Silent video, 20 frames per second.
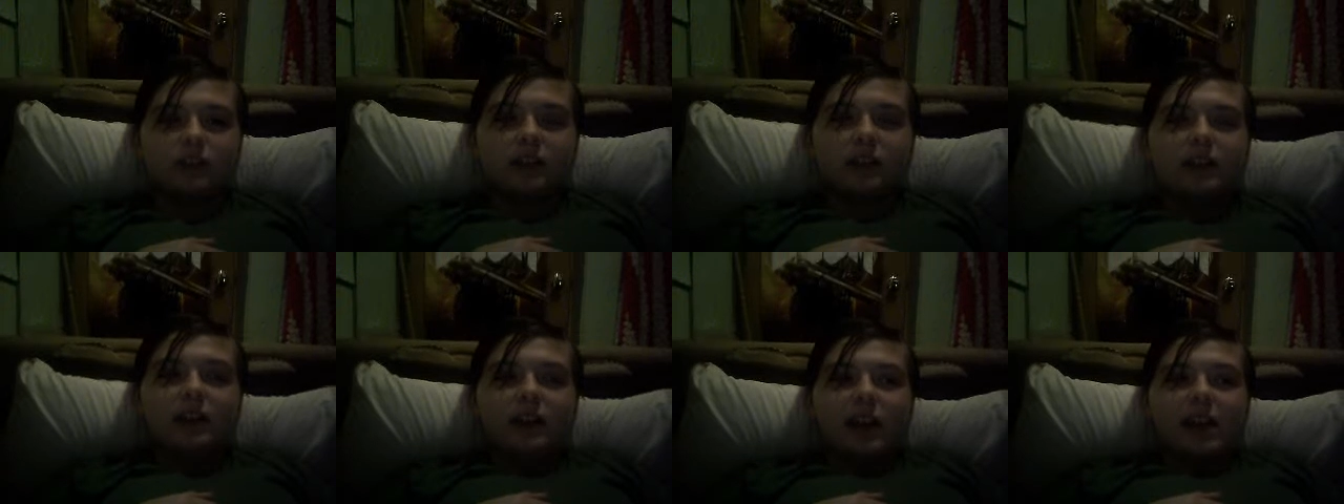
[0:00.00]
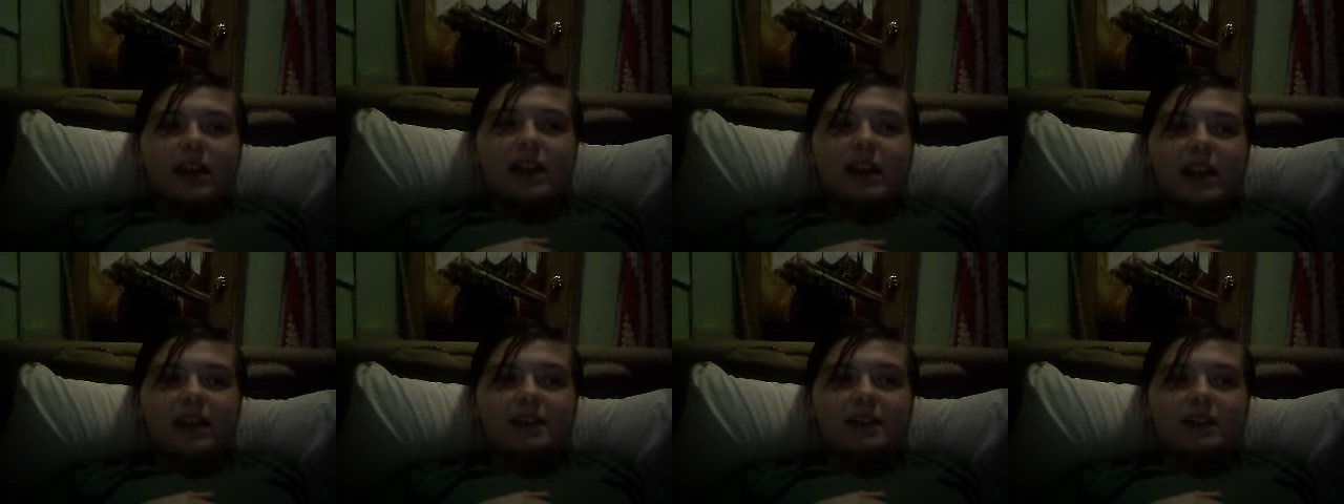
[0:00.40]
And
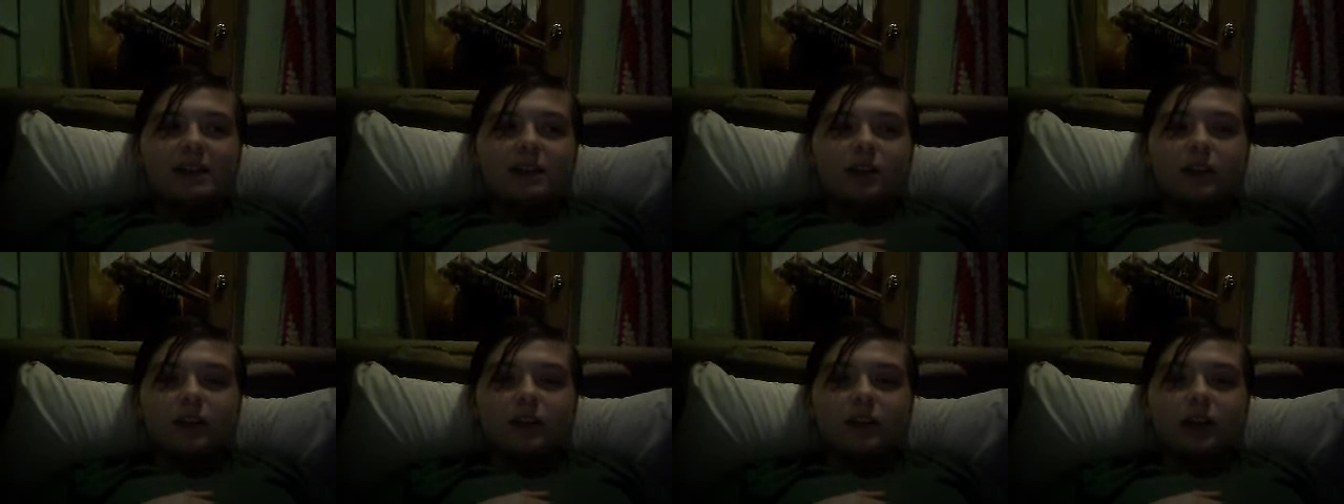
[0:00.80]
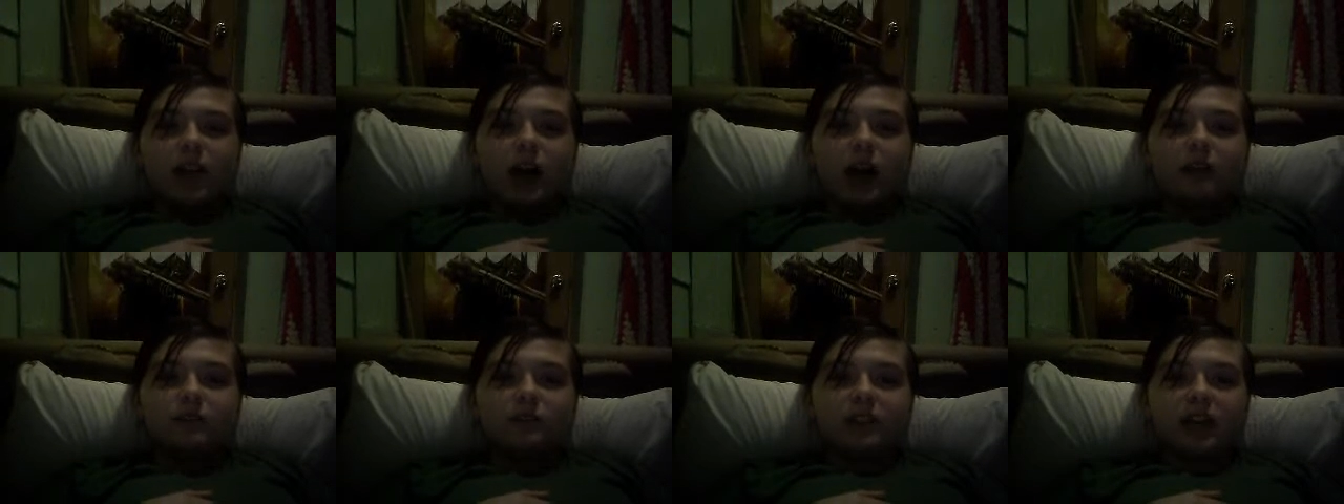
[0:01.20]
I was
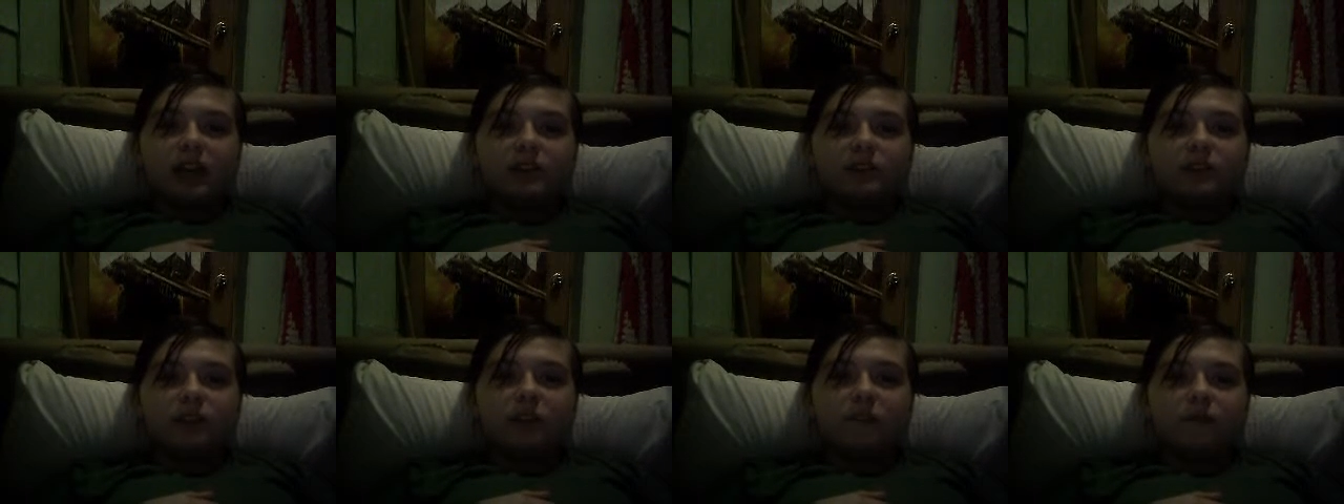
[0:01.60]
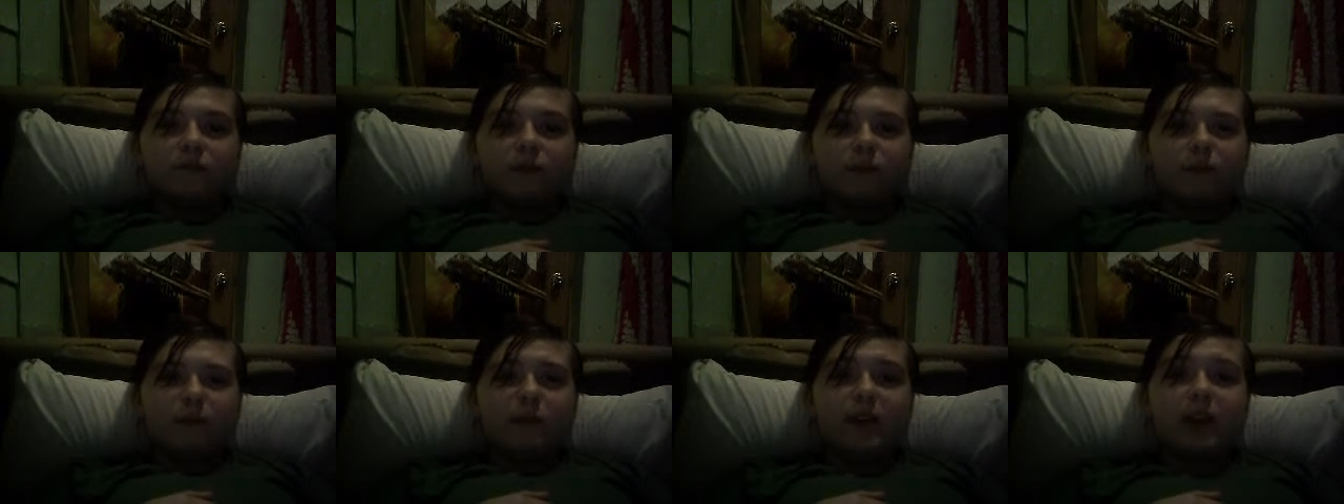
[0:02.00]
actually
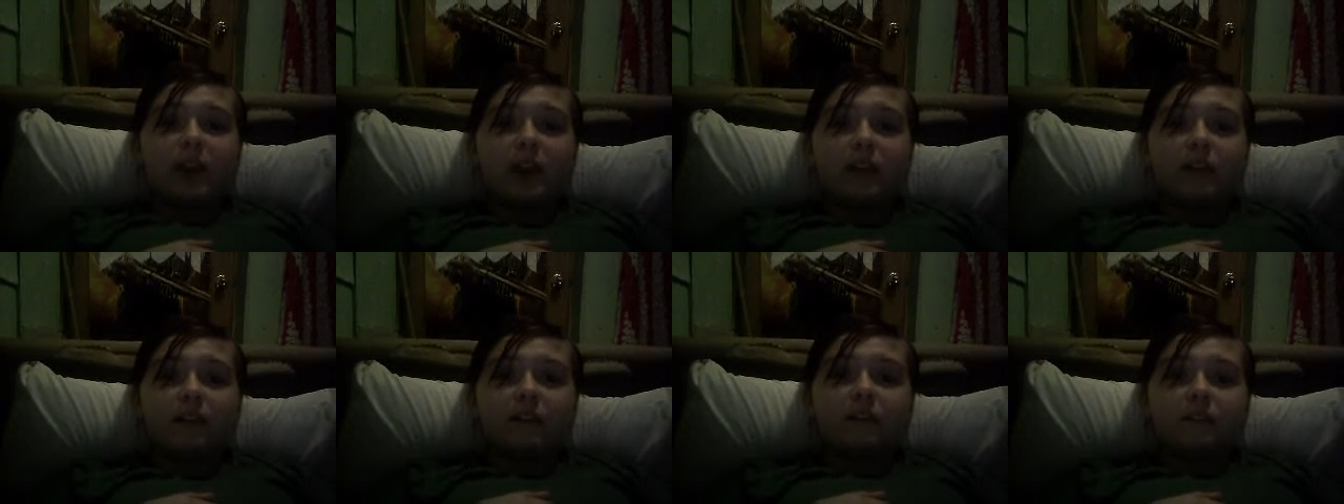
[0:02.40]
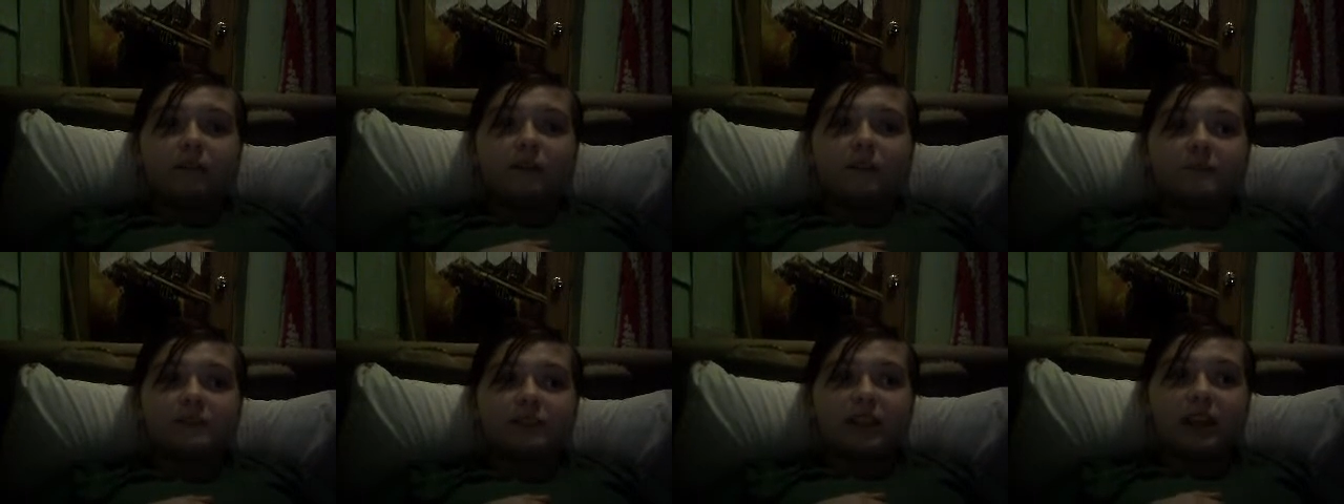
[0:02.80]
forbidden from
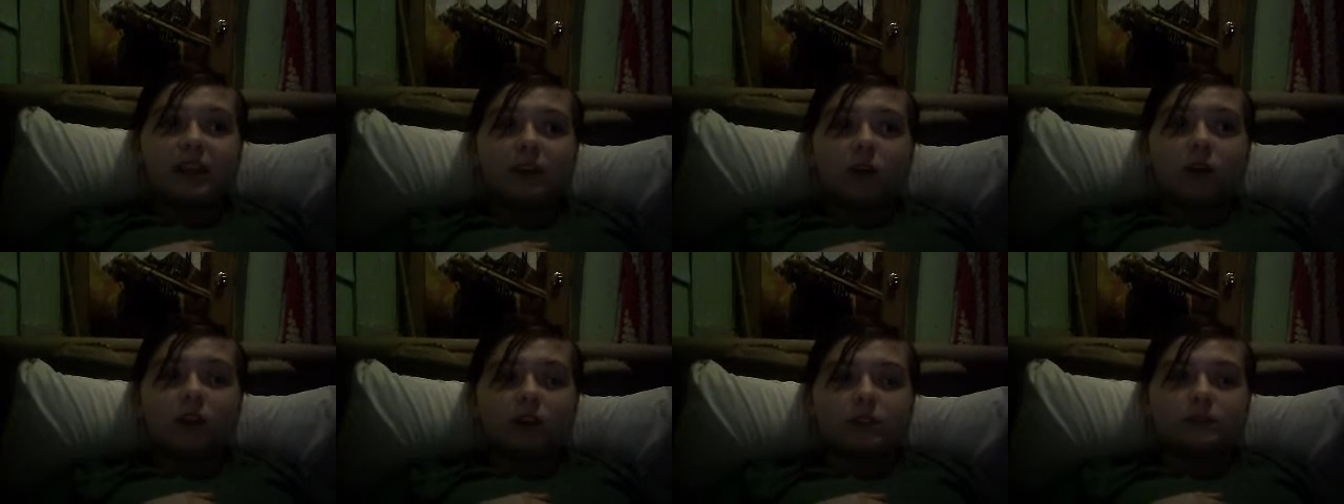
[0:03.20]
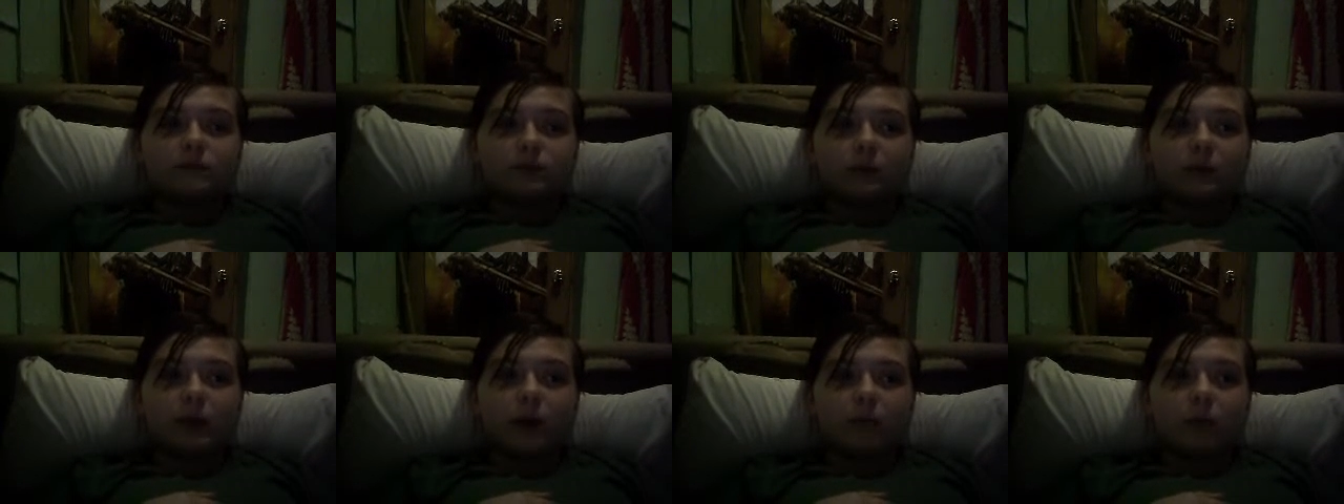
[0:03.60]
seeing Austin from that
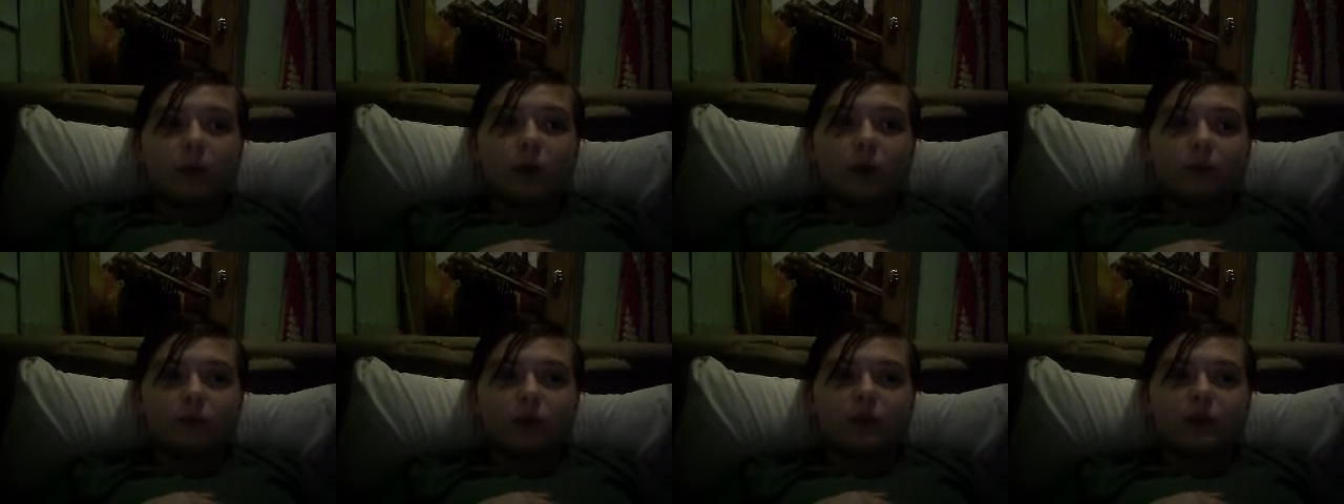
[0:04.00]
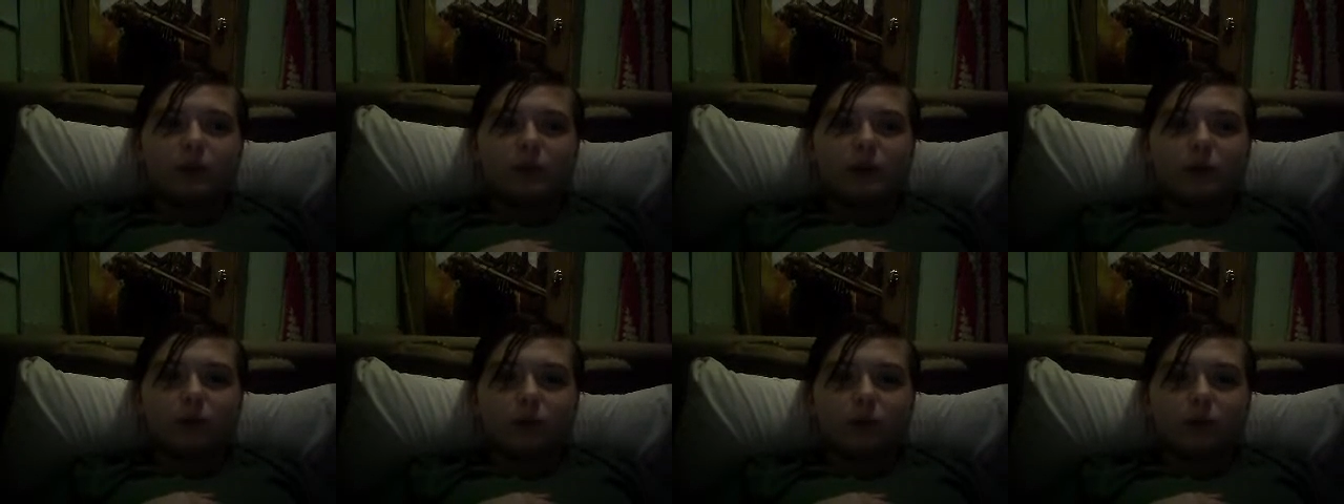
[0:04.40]
point, but you know,